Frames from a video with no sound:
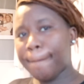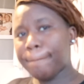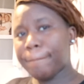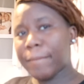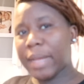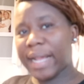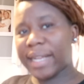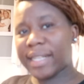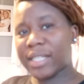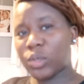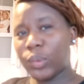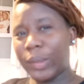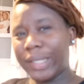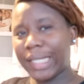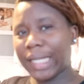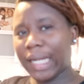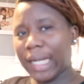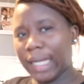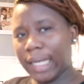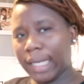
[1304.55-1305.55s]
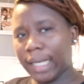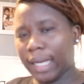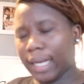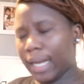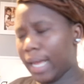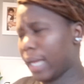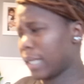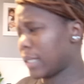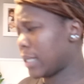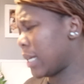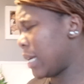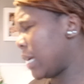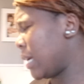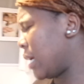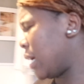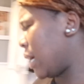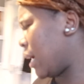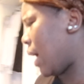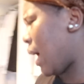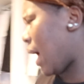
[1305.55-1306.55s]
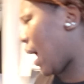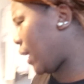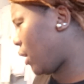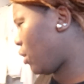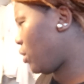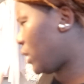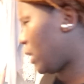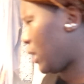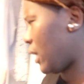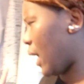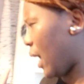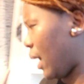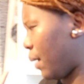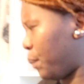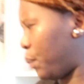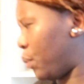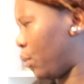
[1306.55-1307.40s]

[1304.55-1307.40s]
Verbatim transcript: mixed with cleanliness. I don't think I